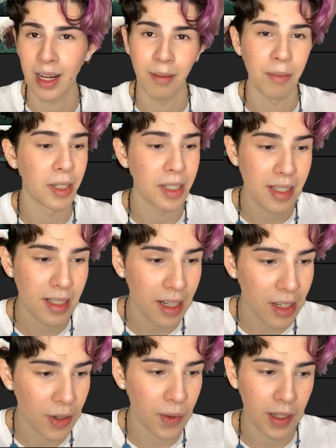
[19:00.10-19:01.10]
I'm gonna
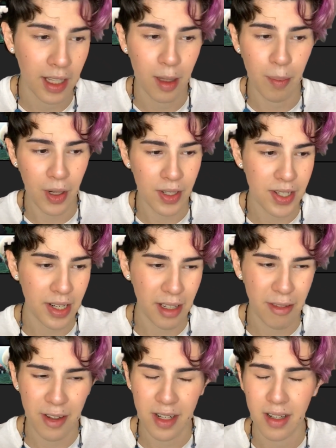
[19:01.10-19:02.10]
sting you. Like the box
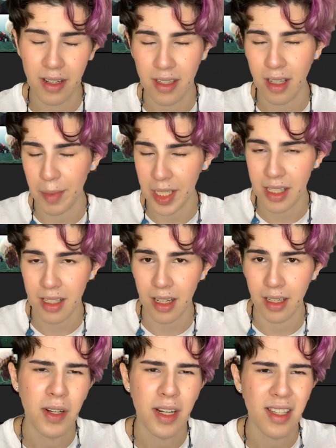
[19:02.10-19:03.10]
jellyfish to some
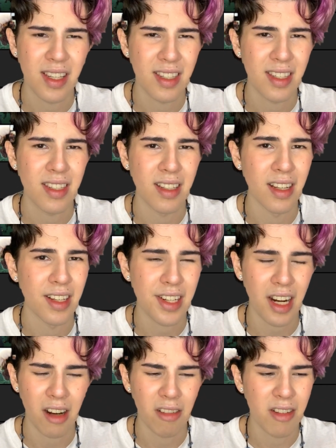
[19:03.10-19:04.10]
extent. She's a snitch.
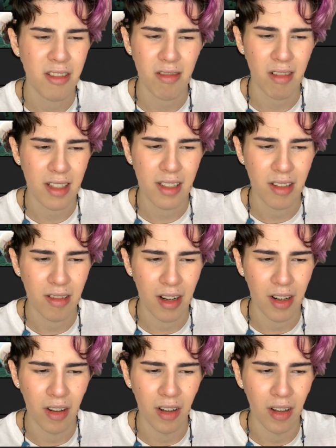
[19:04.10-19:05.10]
I don't trust her at
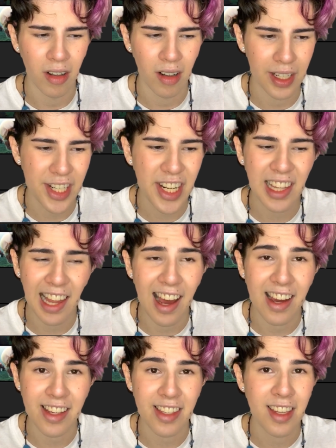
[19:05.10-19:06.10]
all. She
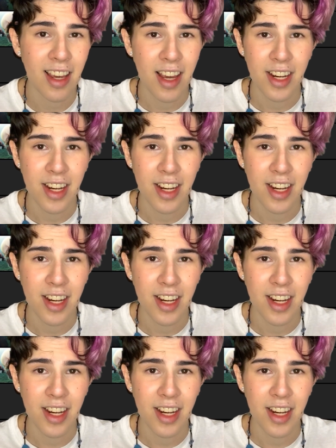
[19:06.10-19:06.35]
lies.